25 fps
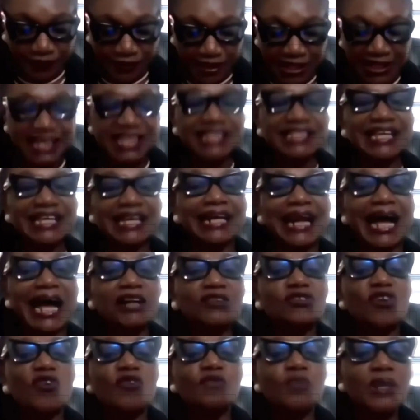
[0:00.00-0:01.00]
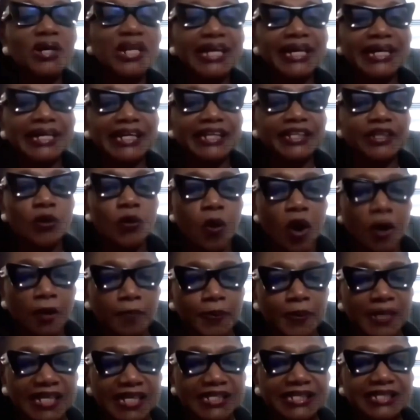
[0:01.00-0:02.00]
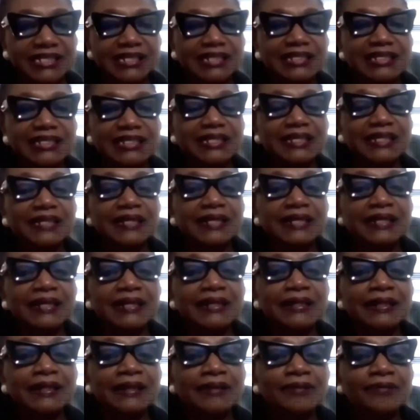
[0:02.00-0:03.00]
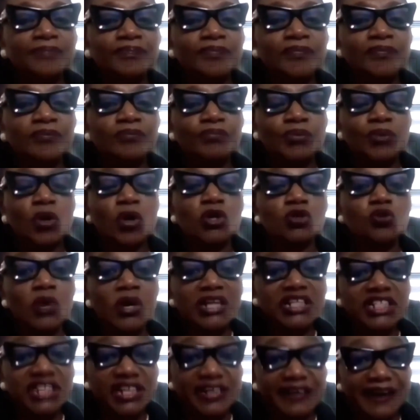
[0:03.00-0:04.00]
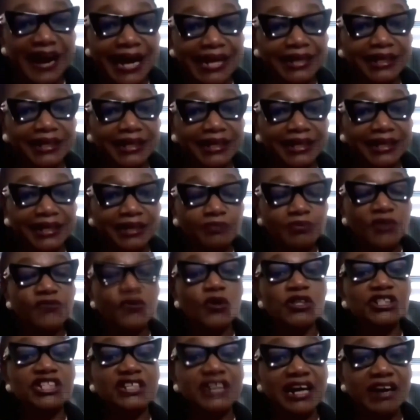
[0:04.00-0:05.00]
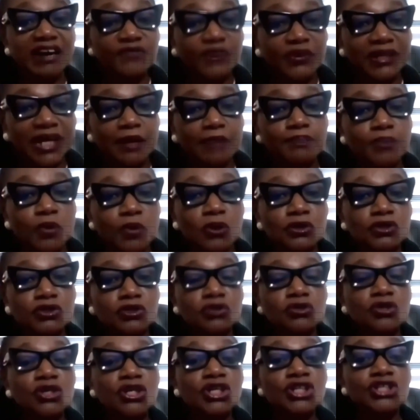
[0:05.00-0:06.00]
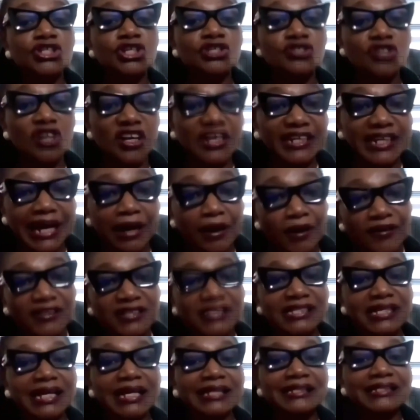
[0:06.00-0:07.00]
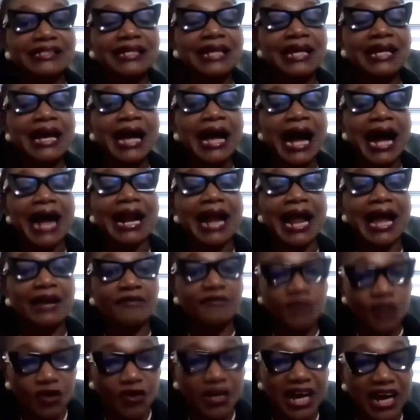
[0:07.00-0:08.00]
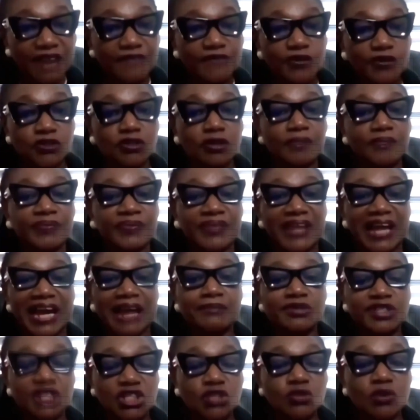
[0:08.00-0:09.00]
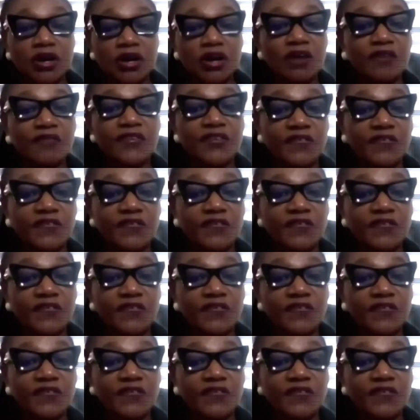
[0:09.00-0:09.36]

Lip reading: it's an act of bullying in the workplace. Because when she ran, before she ran for that post, she saw their consent, and I've known her for some time. She's one of the